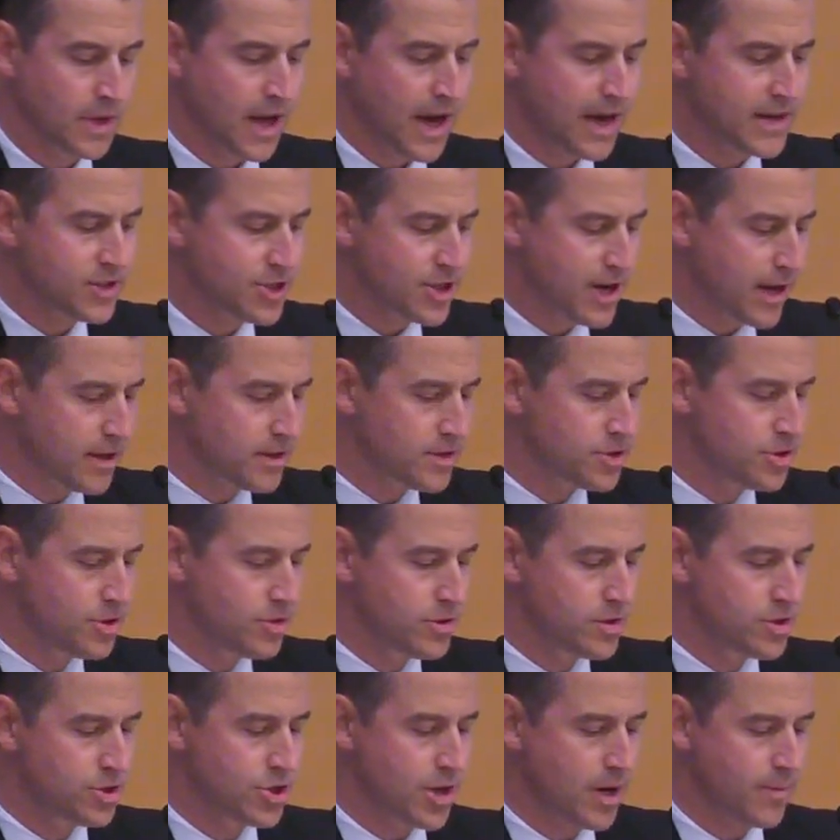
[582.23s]
I challenge you
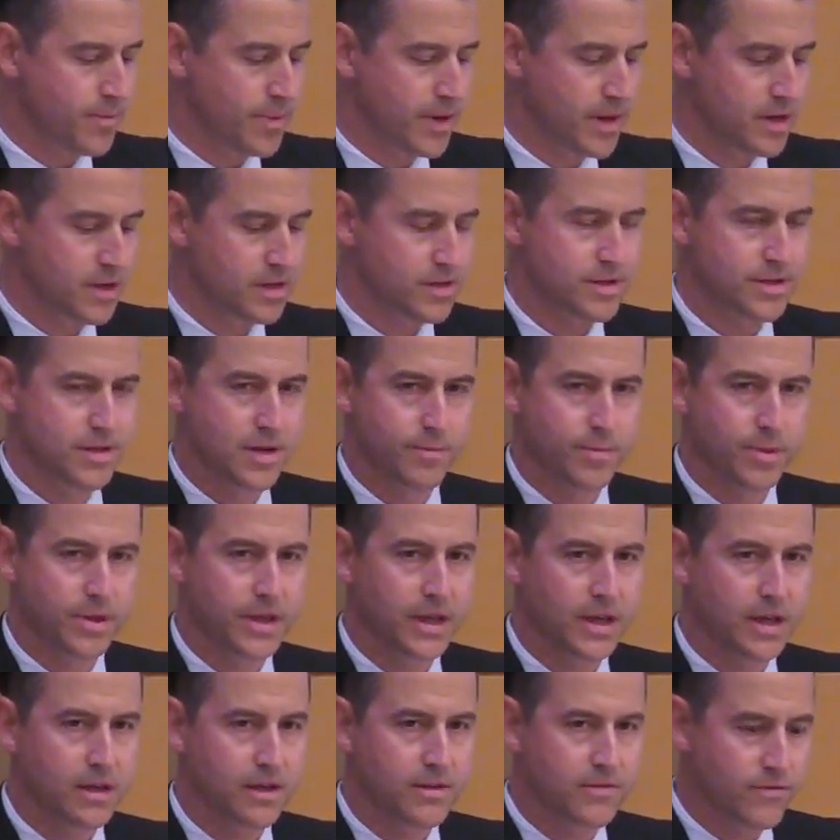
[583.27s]
to jump in and simply
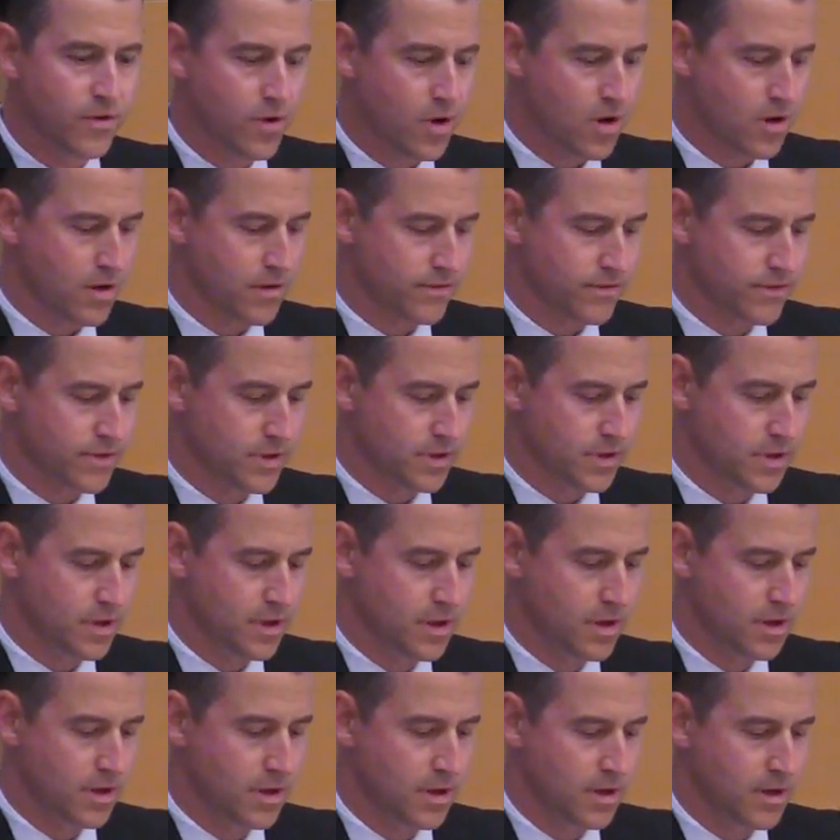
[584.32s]
get involved.
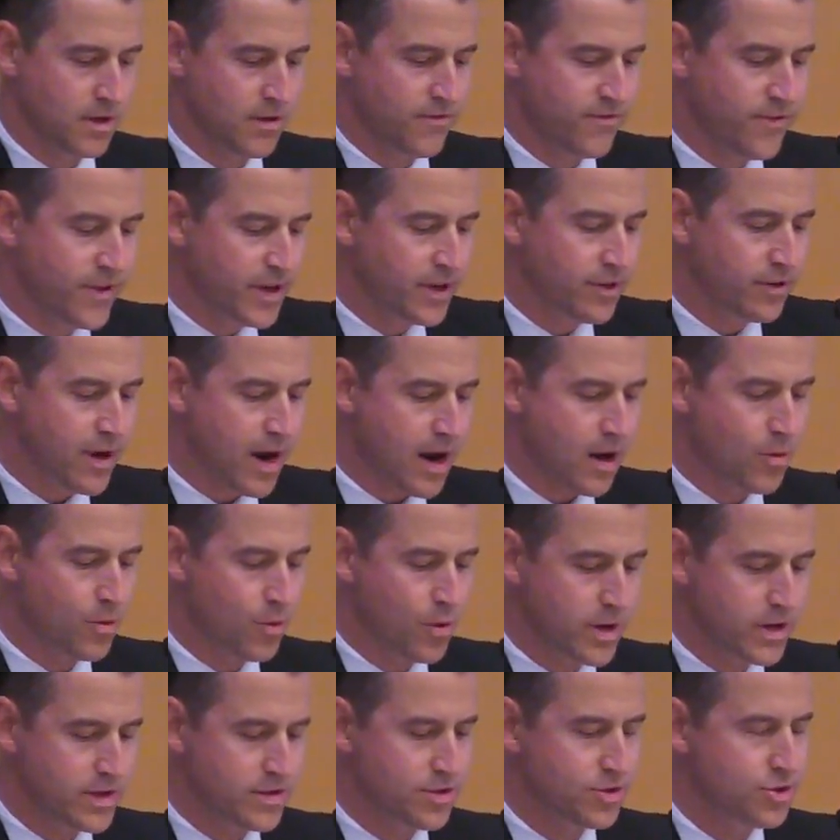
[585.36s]
Figure out
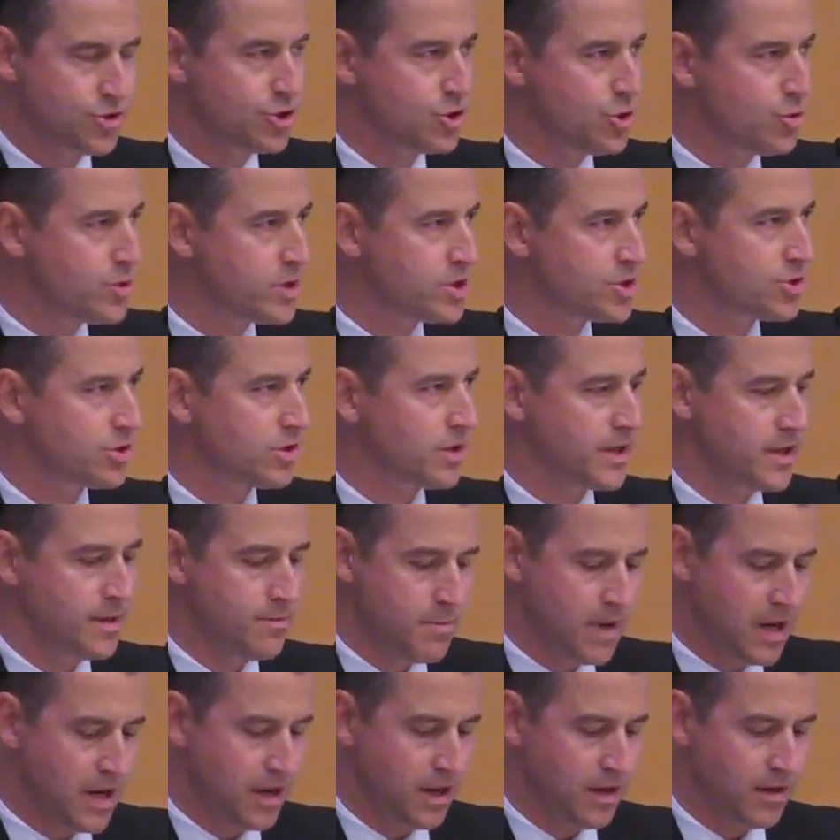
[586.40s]
what is Jewishly
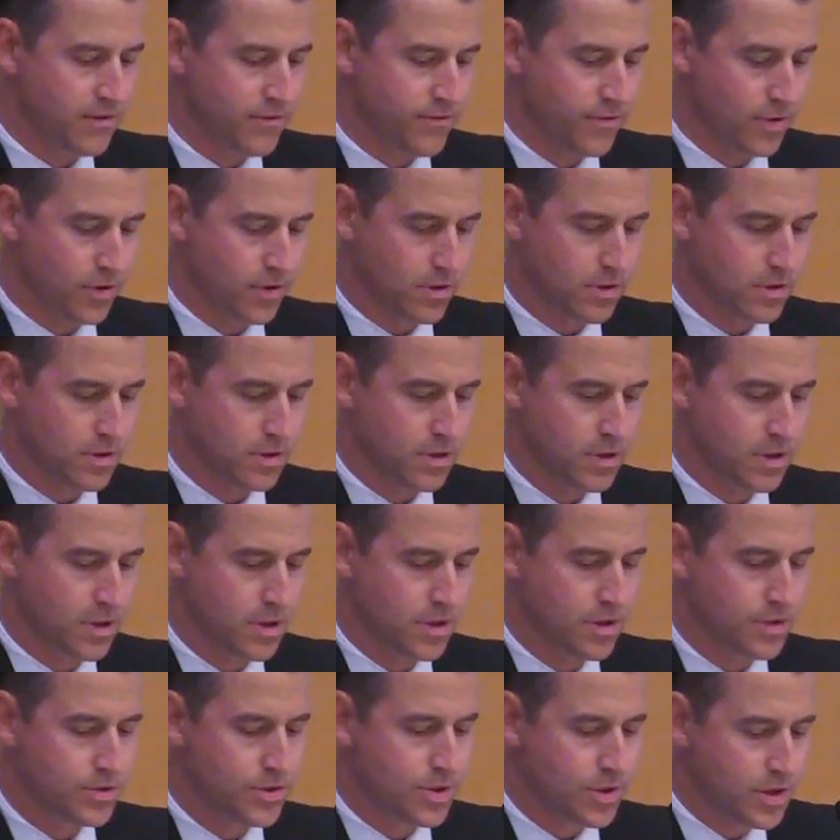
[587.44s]
meaningful
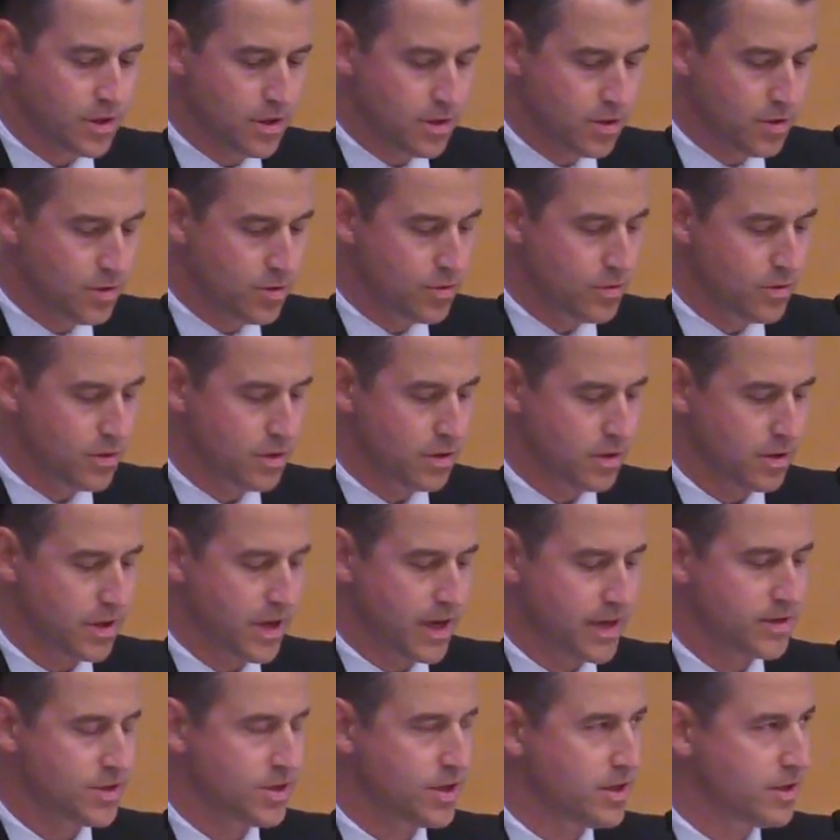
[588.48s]
to you
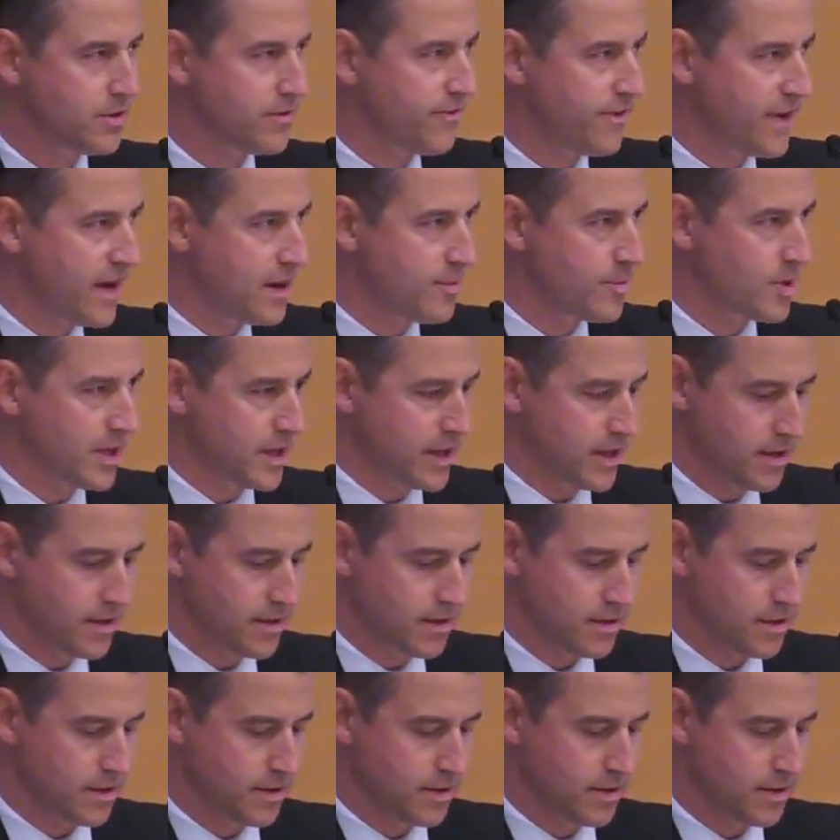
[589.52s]
and to your family.